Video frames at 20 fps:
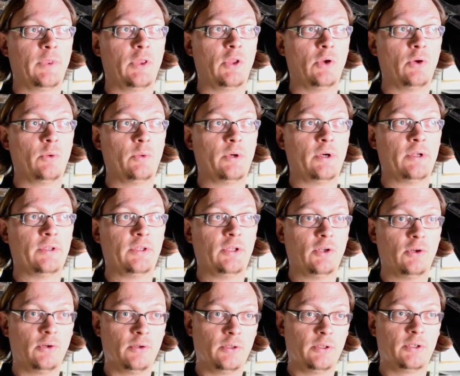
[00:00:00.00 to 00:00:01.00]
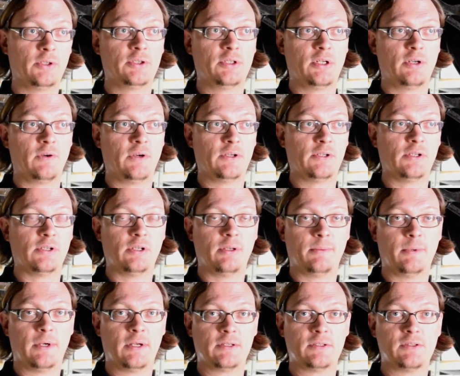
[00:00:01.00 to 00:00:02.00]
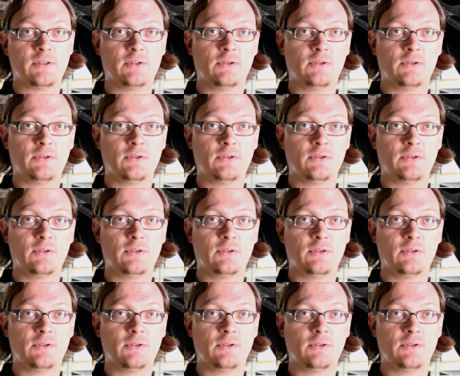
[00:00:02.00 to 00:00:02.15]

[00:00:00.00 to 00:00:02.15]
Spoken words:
Though on the earlier generation WRXs,